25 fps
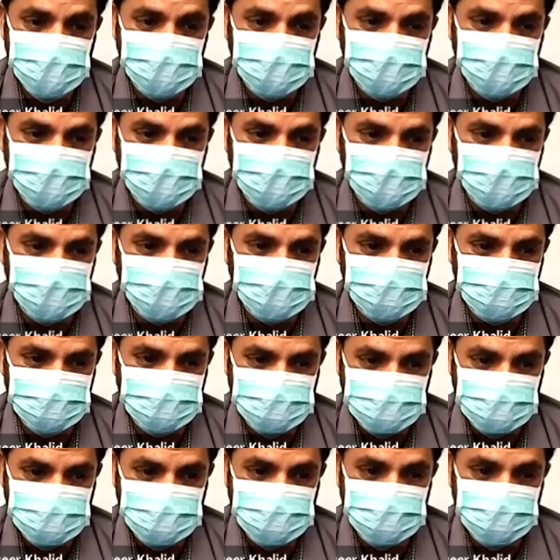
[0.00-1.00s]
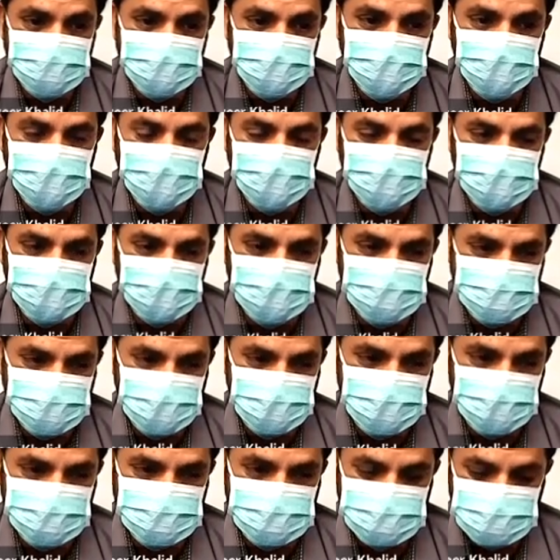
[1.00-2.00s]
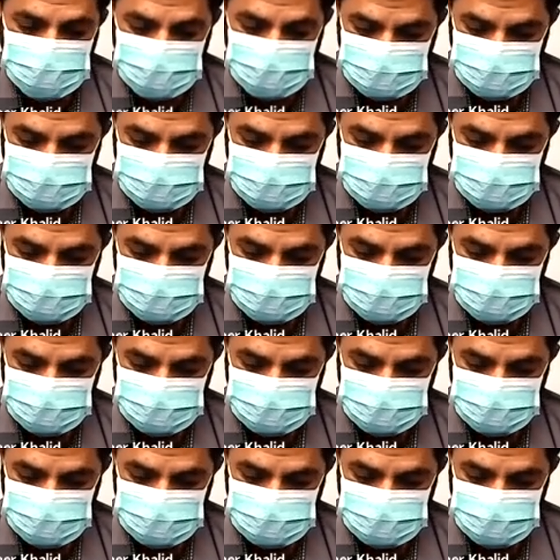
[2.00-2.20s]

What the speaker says: of the decompensation in the today's lecture.